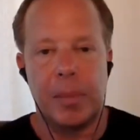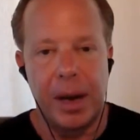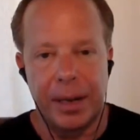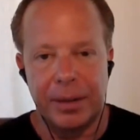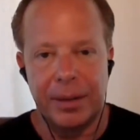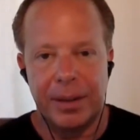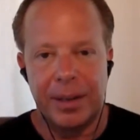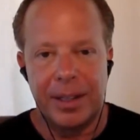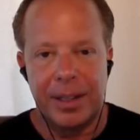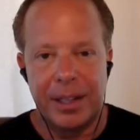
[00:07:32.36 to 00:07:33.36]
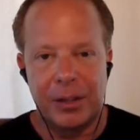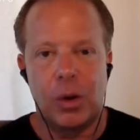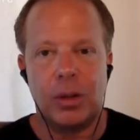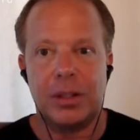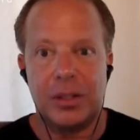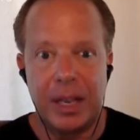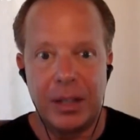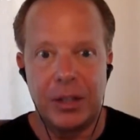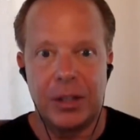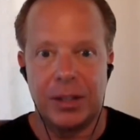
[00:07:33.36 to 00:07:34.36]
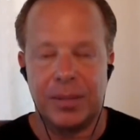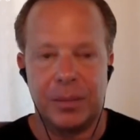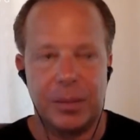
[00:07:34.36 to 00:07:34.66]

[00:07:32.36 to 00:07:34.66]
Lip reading: in our mind. That's called intention.